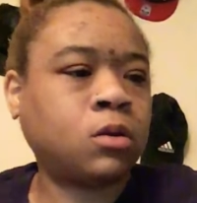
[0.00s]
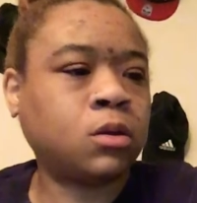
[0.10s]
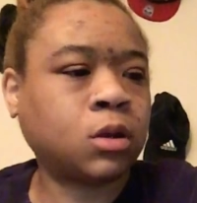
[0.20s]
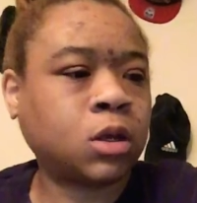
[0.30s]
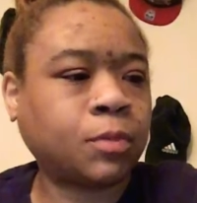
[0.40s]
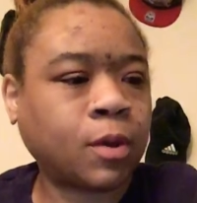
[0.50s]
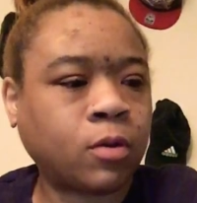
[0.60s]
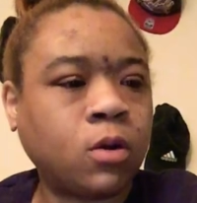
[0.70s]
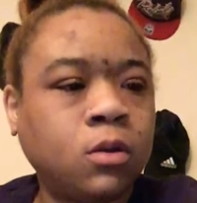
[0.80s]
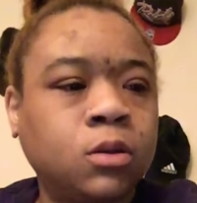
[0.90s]
on it, keep
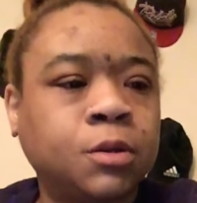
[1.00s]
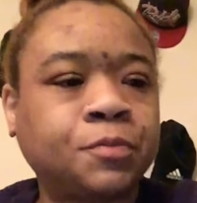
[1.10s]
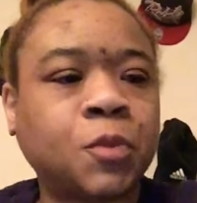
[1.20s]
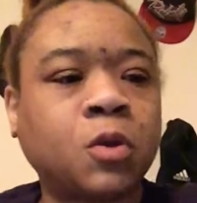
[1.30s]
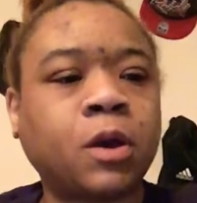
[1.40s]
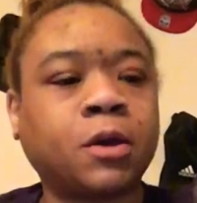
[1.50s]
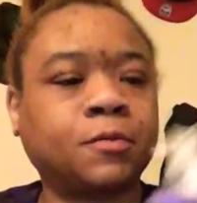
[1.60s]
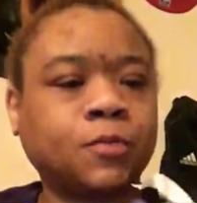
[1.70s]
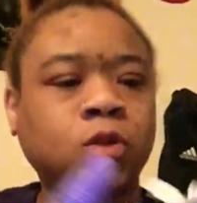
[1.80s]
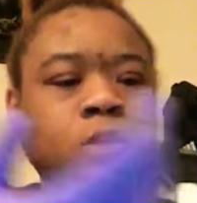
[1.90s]
alcohol on it. Okay,
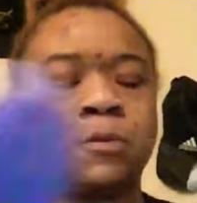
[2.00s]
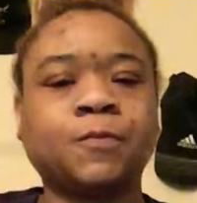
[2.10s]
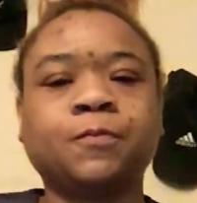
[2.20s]
so,